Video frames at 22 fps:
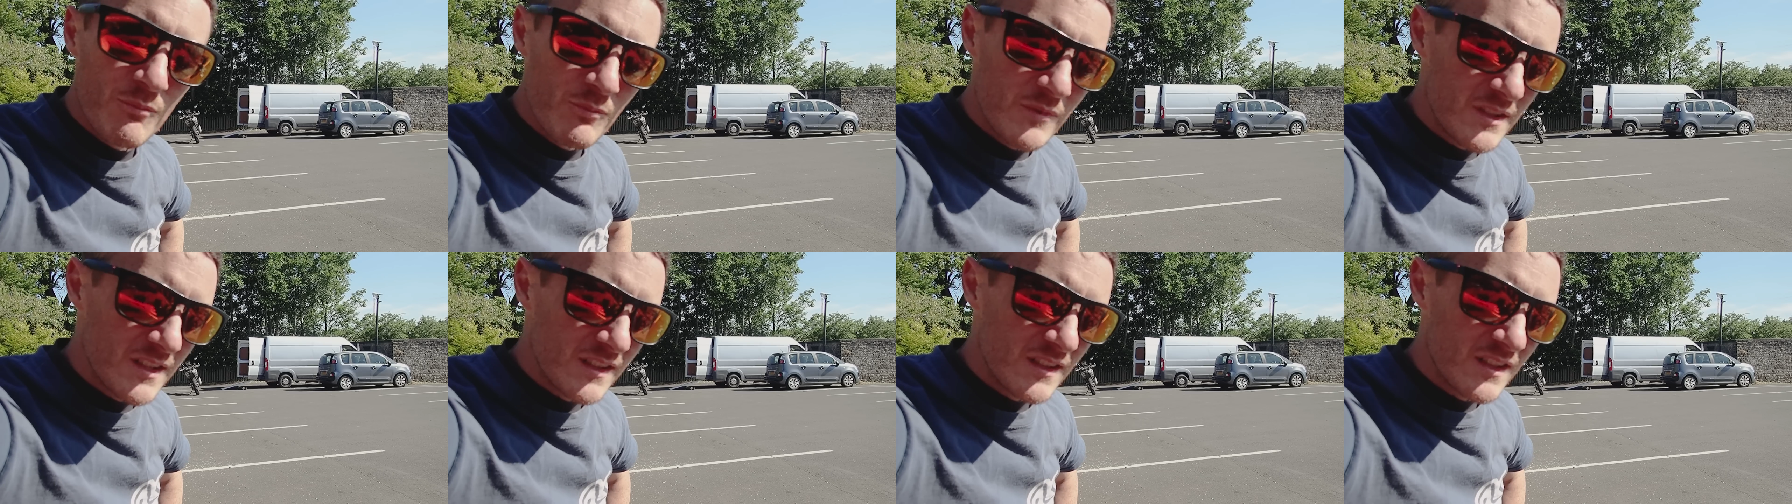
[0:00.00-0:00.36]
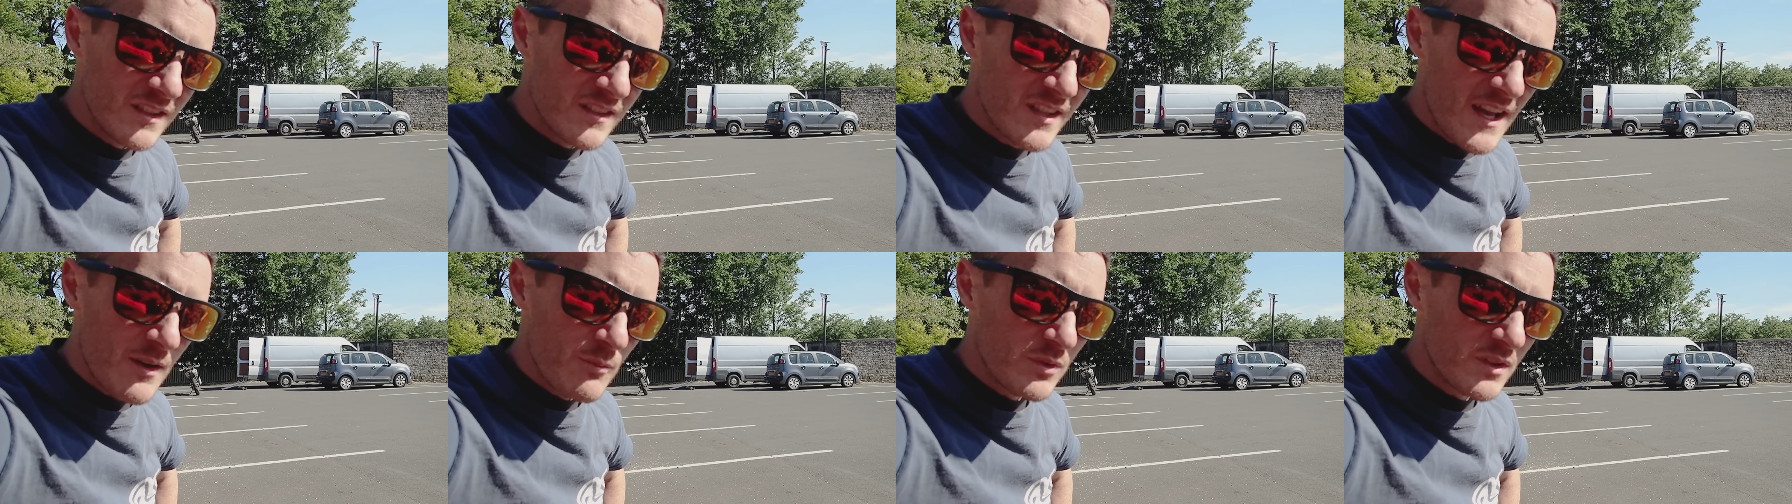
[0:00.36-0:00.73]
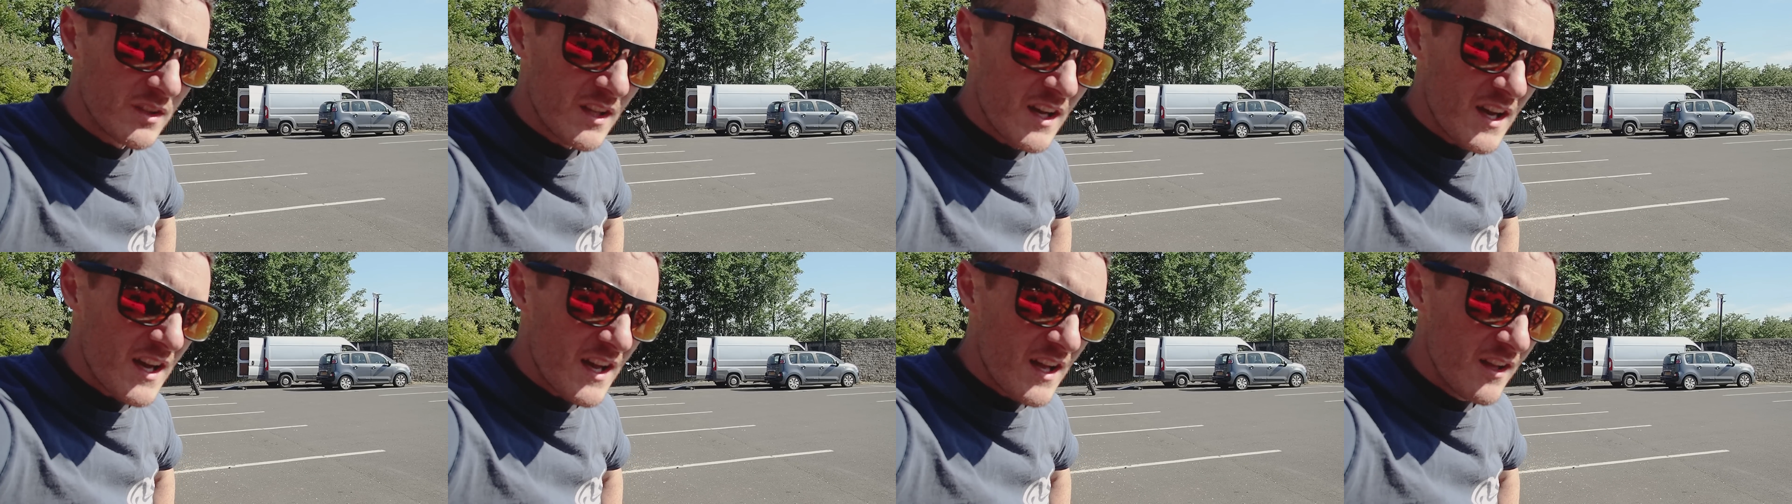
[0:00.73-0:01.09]
and we did the tech with
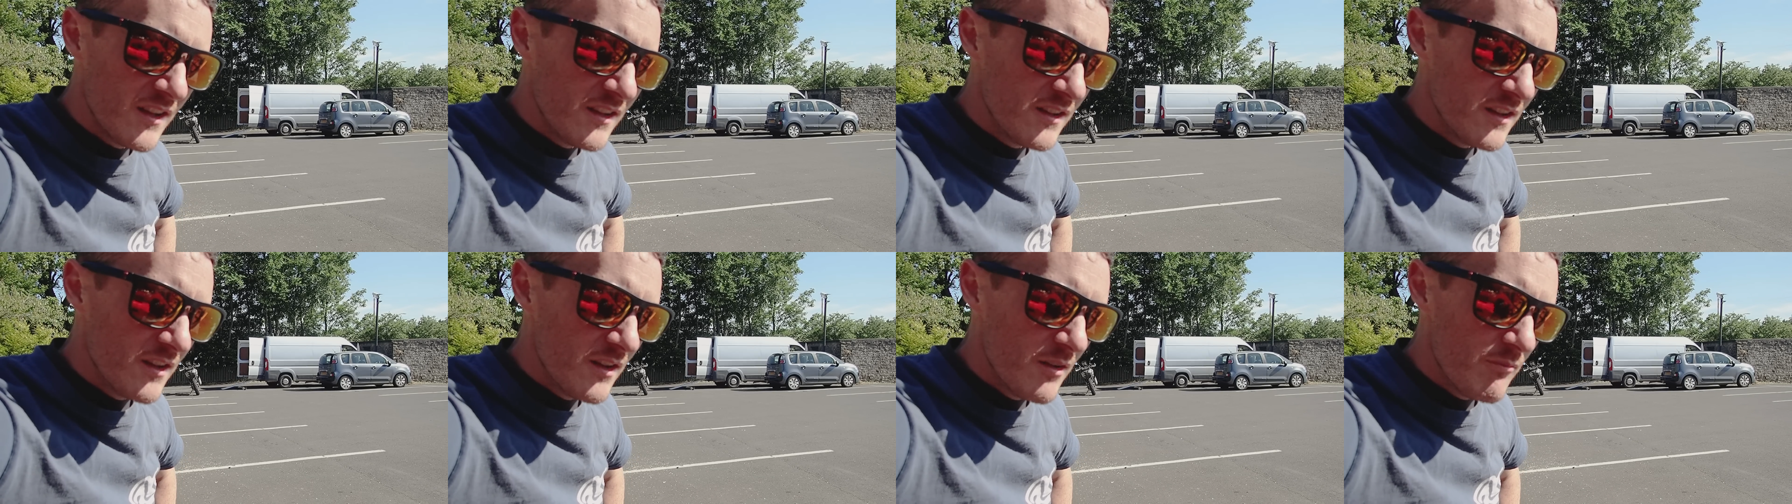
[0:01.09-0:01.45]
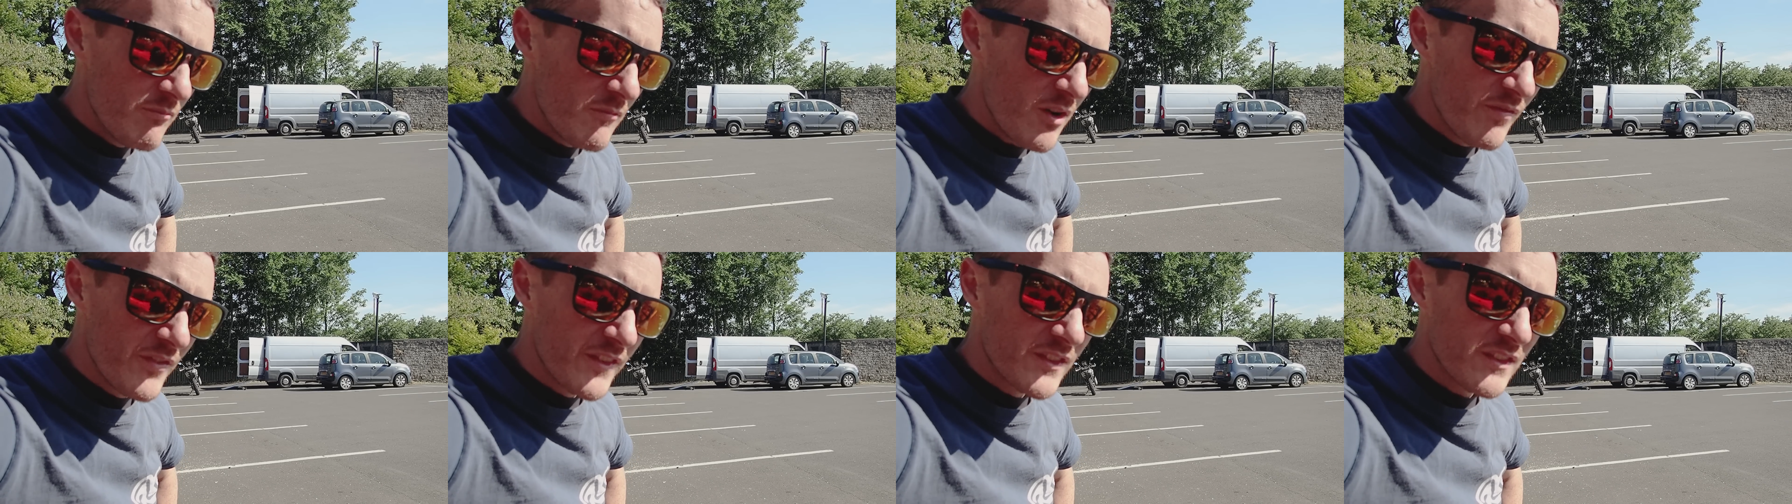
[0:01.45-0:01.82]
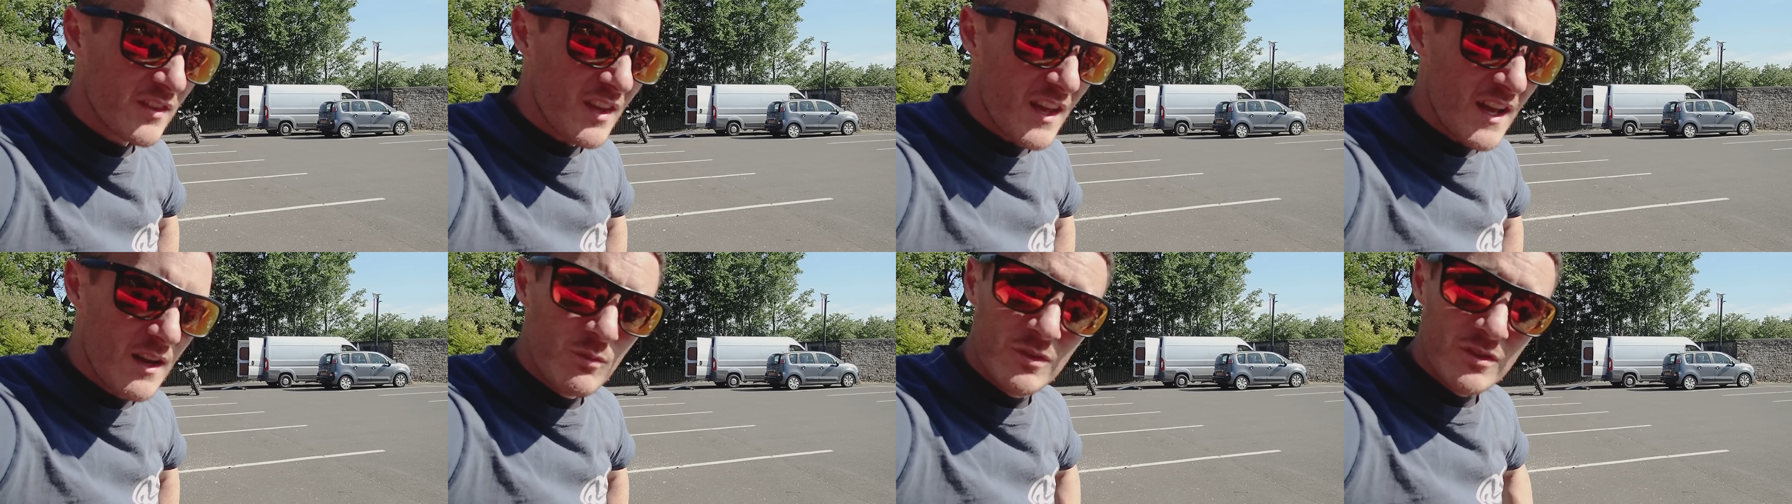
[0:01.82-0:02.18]
that, and on the
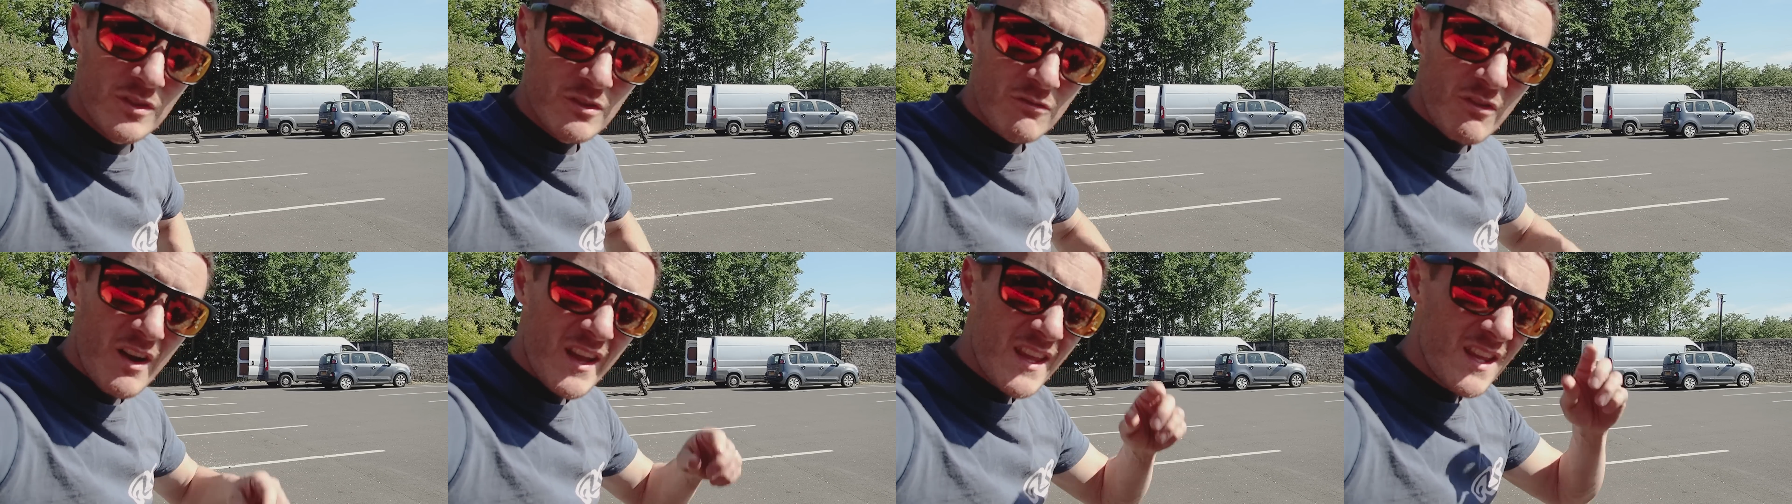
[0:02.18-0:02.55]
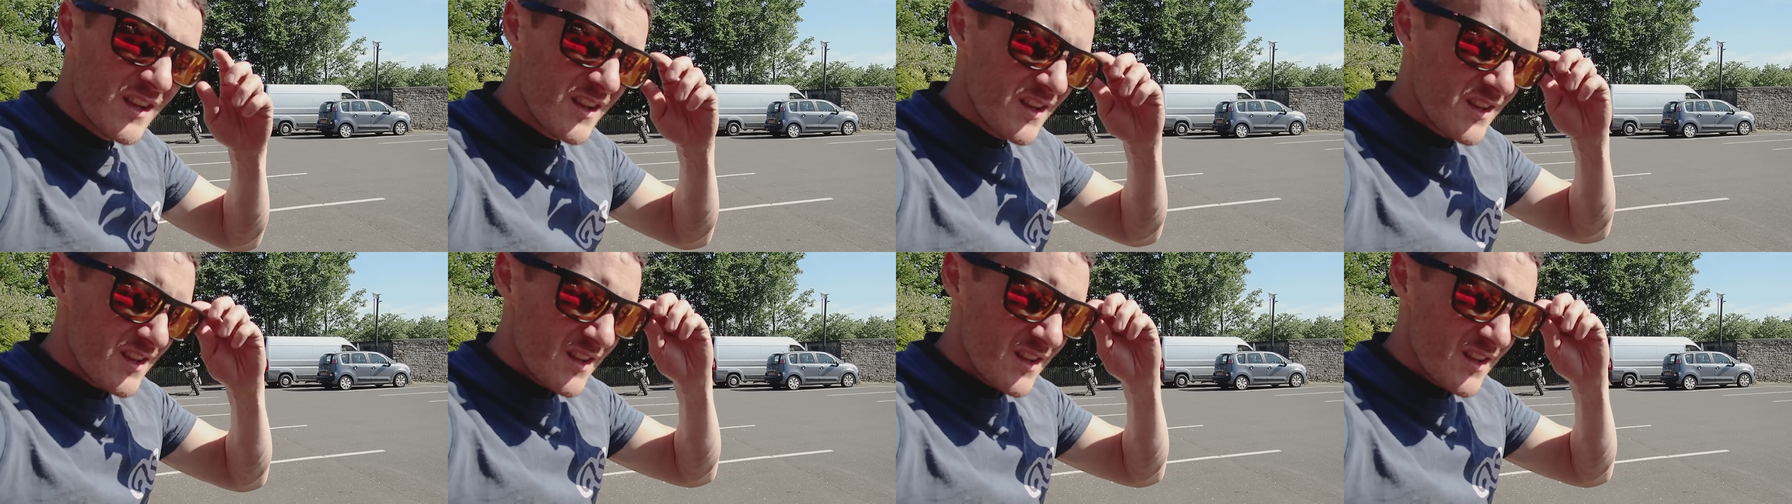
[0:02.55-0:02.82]
tech it was great.